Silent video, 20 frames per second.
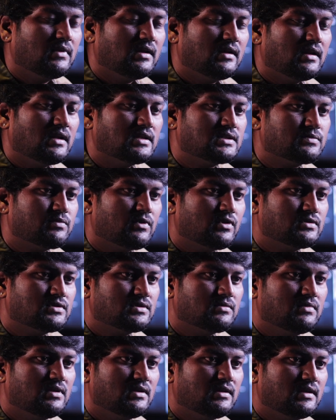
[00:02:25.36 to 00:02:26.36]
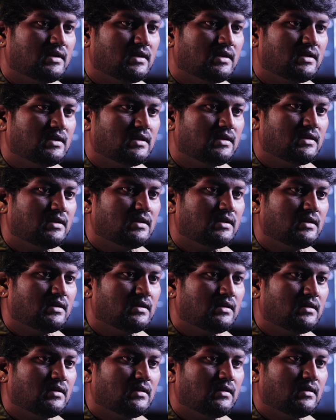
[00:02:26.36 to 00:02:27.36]
my responsibility
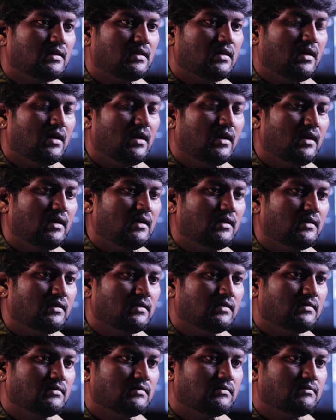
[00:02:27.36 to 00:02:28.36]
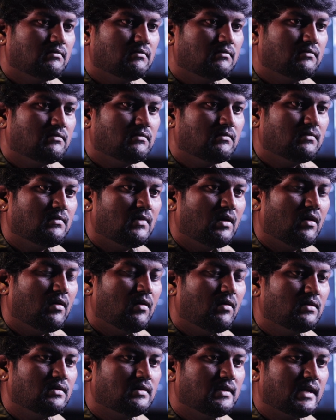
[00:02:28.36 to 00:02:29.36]
and
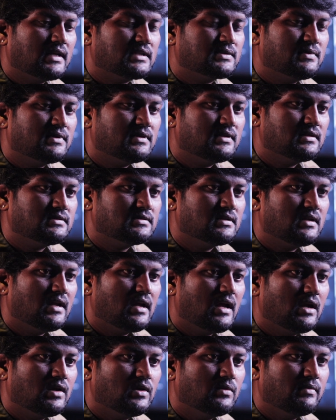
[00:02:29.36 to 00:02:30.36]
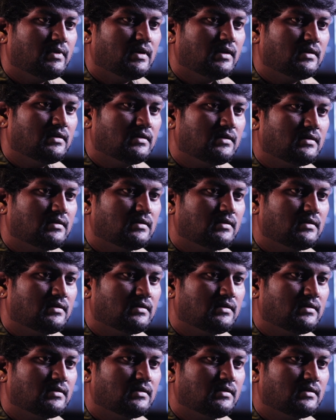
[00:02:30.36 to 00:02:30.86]
all the expectation I had to meet.